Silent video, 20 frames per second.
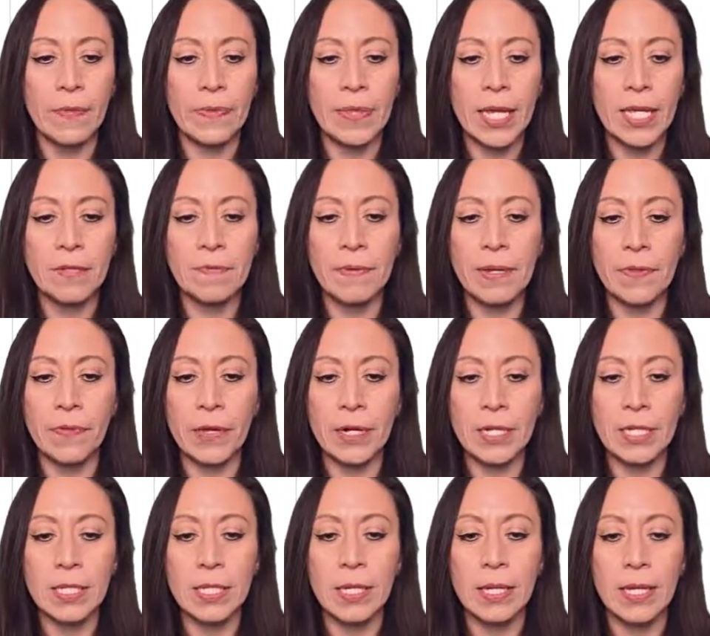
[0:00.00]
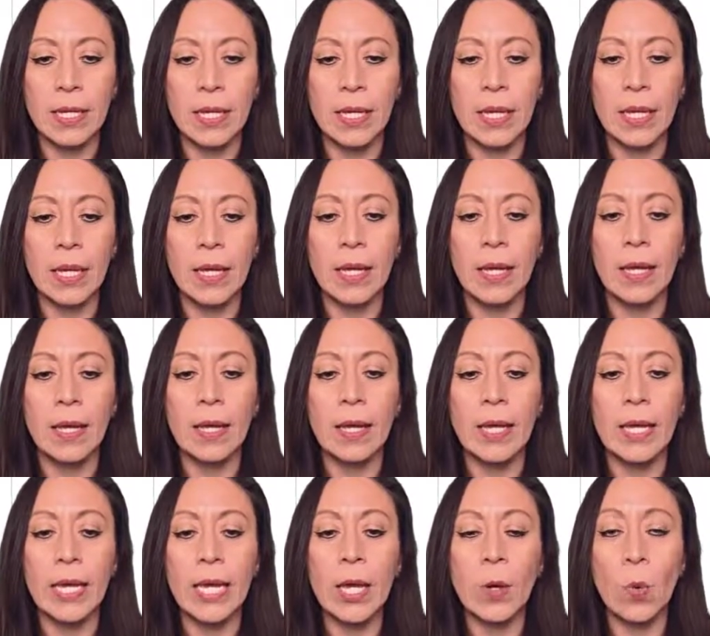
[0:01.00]
text filters,
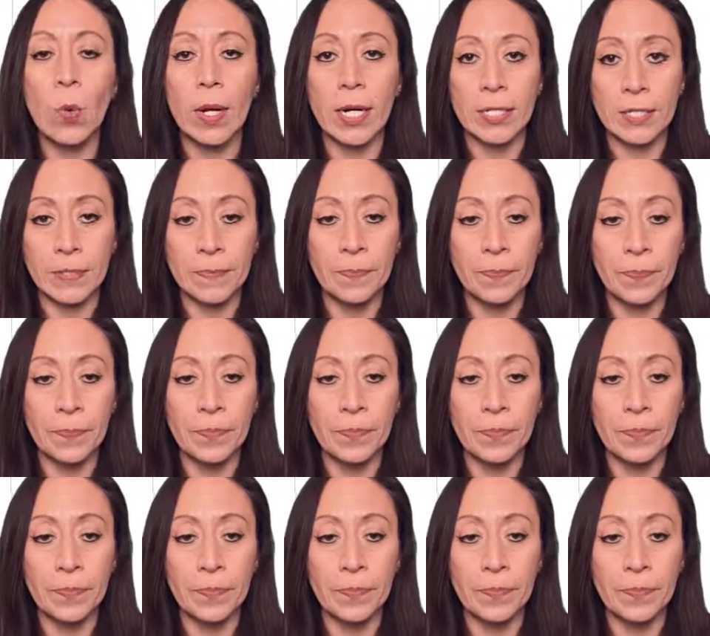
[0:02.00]
equals.